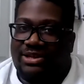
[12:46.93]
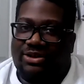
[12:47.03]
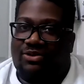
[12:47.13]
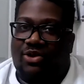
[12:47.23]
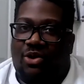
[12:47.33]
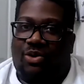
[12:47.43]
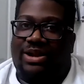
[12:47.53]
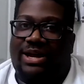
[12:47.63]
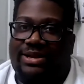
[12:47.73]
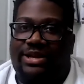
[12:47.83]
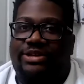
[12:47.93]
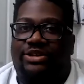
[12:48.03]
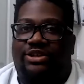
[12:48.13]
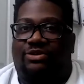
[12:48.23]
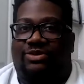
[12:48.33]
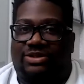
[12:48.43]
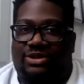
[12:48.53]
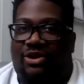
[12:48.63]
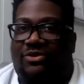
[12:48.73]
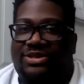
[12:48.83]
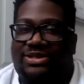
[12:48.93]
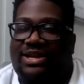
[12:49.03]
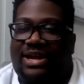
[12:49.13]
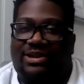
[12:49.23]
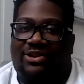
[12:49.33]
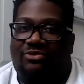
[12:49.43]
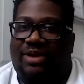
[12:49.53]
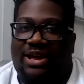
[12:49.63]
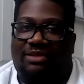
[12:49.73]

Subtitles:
So what I need you to do is to go into that notepad.